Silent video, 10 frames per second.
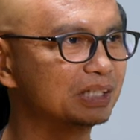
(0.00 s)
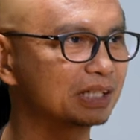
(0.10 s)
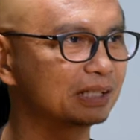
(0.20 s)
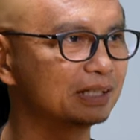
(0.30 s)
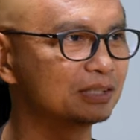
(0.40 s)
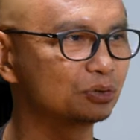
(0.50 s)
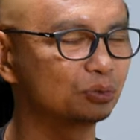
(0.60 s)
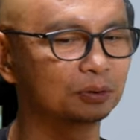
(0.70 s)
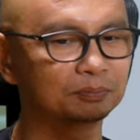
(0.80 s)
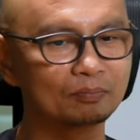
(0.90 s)
each other and
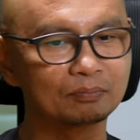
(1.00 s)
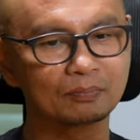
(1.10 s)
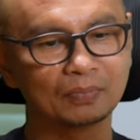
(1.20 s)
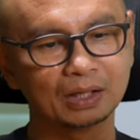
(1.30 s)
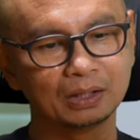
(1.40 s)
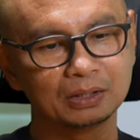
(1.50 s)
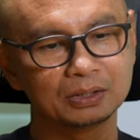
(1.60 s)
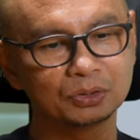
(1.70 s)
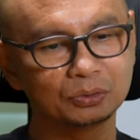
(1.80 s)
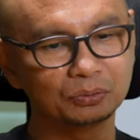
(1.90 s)
so on.
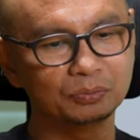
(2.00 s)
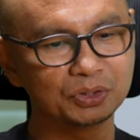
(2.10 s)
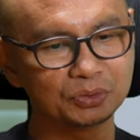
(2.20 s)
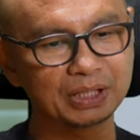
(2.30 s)
So we chose